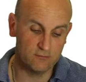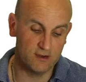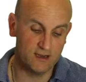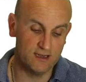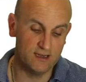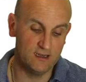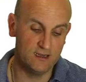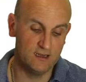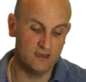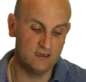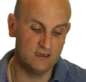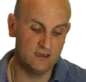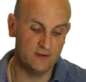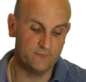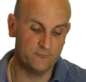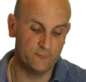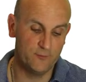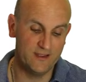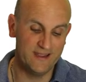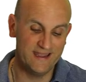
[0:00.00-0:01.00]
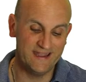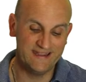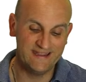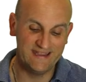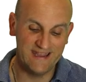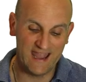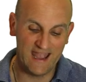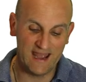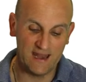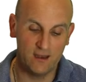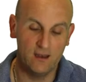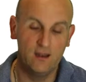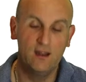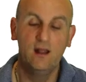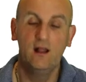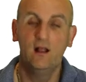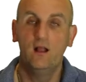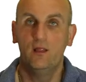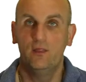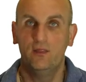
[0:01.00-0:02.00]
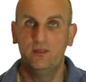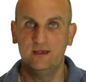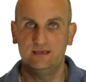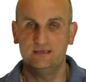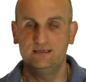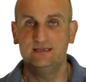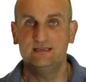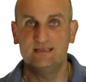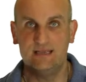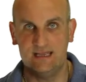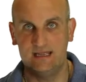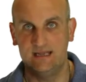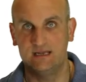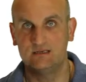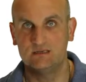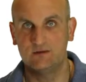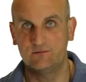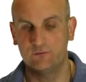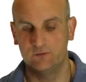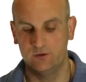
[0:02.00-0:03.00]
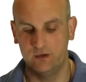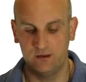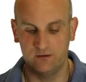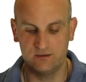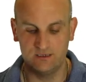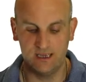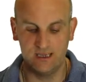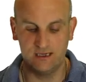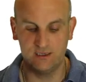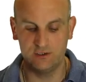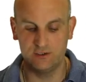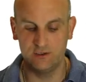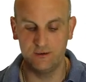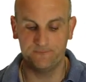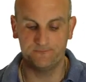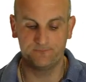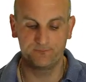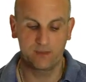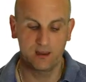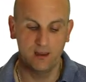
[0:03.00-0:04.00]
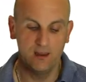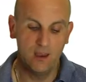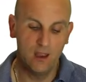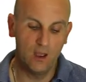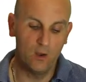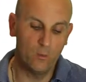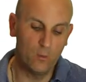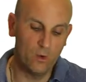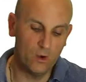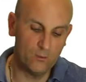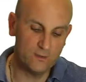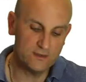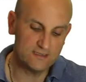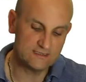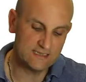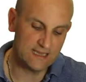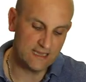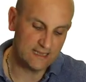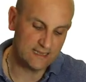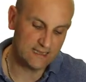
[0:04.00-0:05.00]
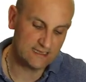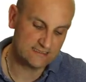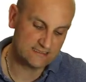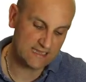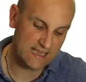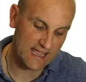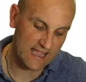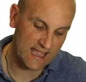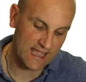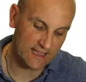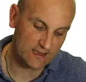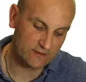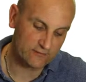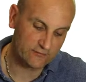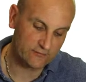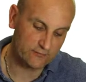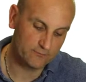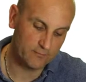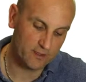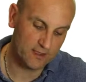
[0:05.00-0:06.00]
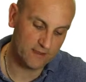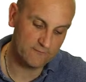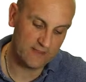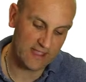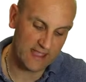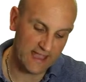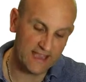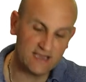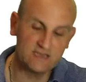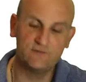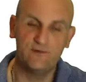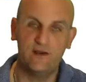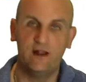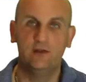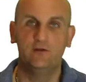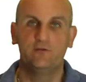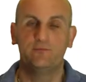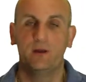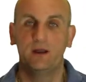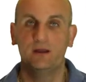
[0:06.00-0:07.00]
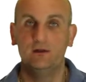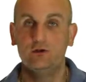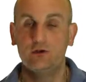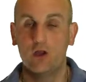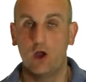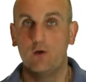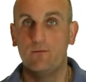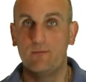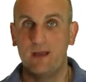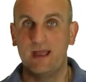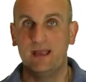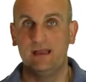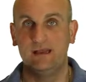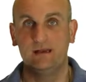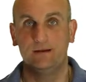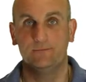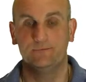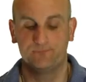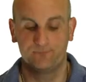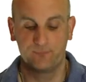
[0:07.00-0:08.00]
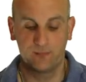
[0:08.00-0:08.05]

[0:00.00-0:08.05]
write it in a different way. Again, this is interval notation. And what we're saying is x, my x values, my domain,